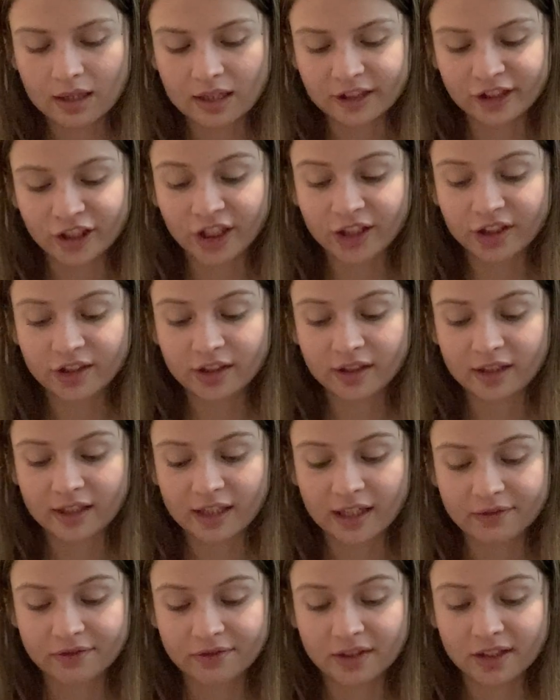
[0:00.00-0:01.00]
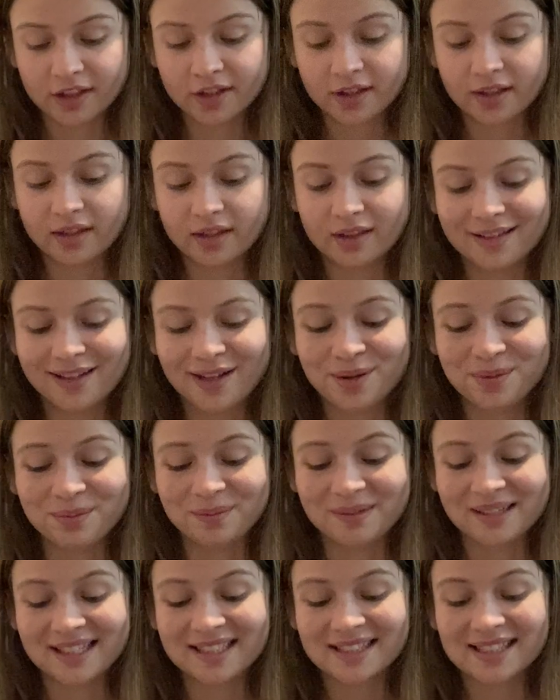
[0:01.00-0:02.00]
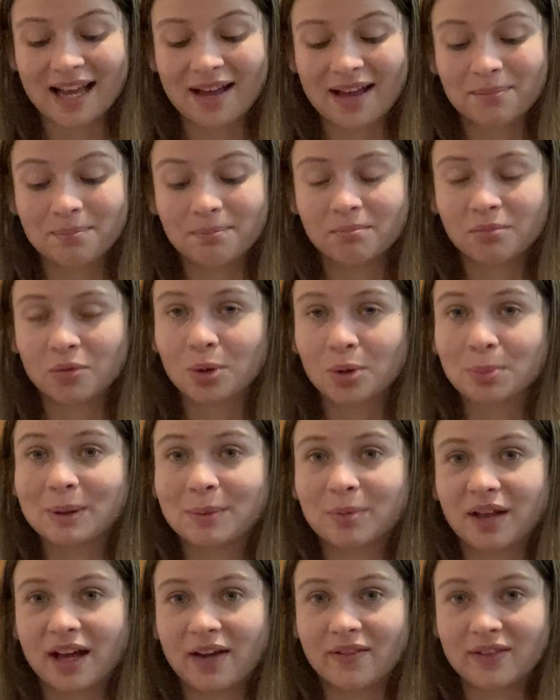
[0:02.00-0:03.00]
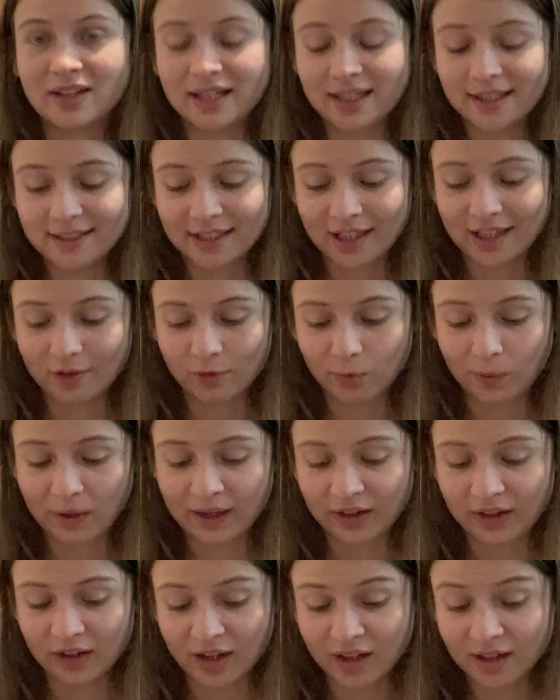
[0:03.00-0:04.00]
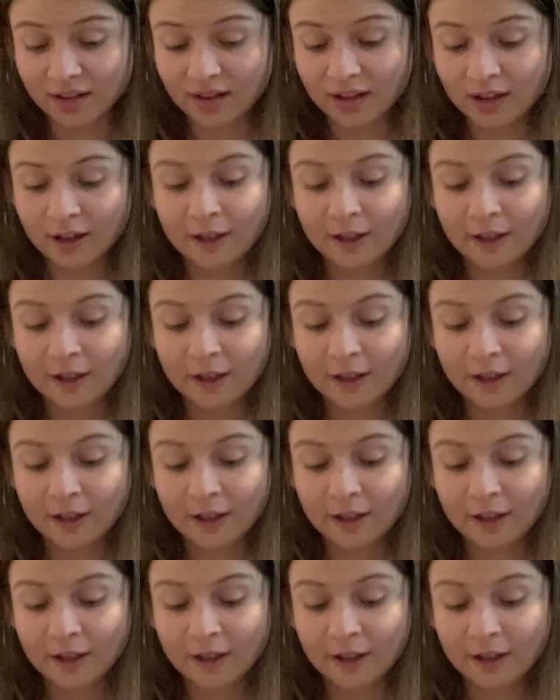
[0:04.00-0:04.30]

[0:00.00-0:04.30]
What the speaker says: Changing the definition means more people having kids out of wedlock.